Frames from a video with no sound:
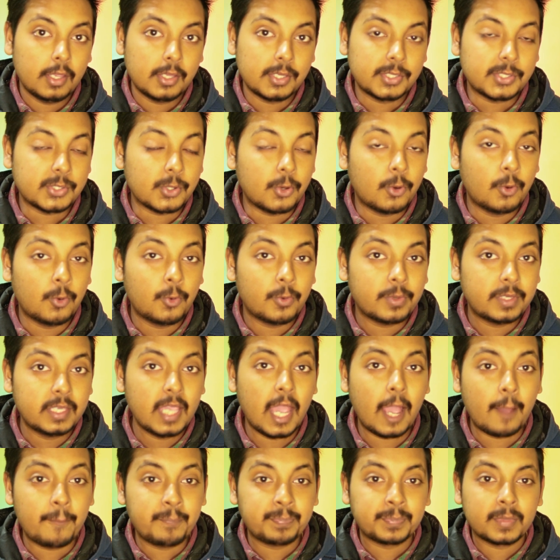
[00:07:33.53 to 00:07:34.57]
So
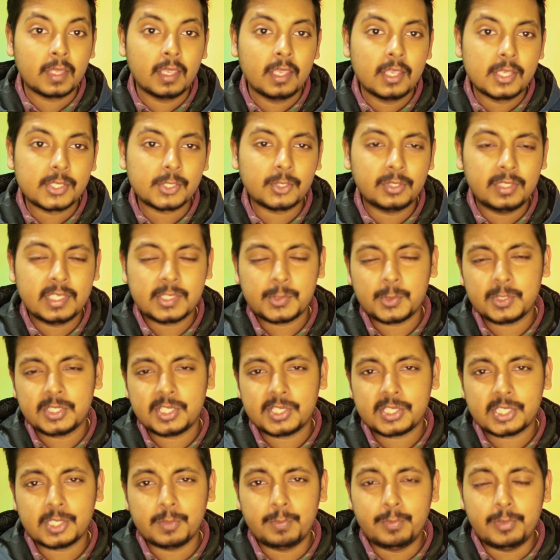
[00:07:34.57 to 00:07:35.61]
yeah, so this was
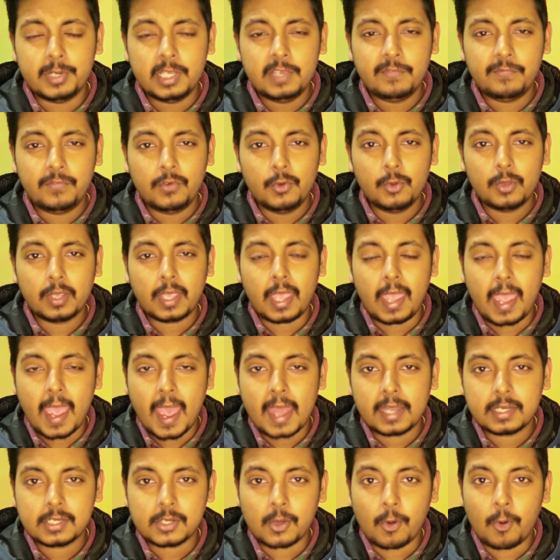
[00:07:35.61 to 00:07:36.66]
just a brief look
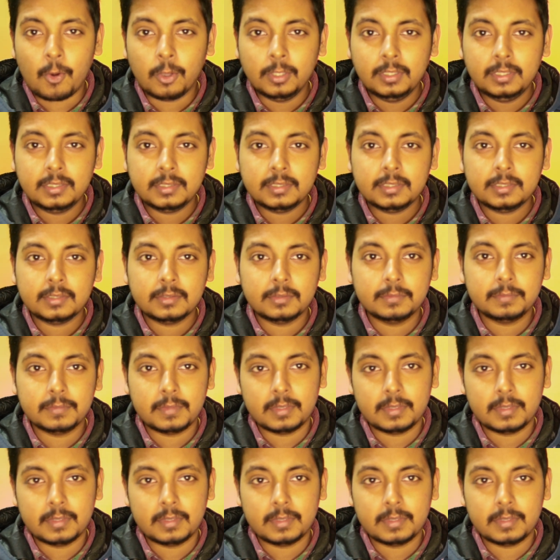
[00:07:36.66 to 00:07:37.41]
at all the